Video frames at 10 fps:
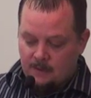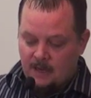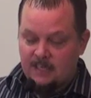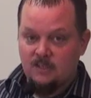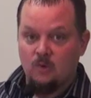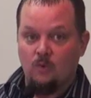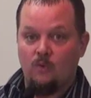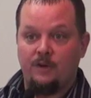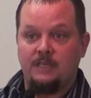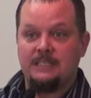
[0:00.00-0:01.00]
high school
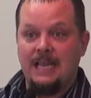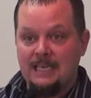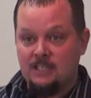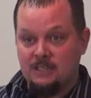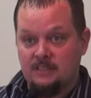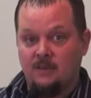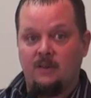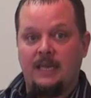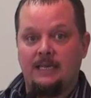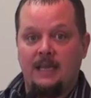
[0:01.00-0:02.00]
orientation
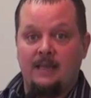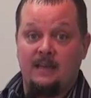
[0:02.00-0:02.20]
on that day,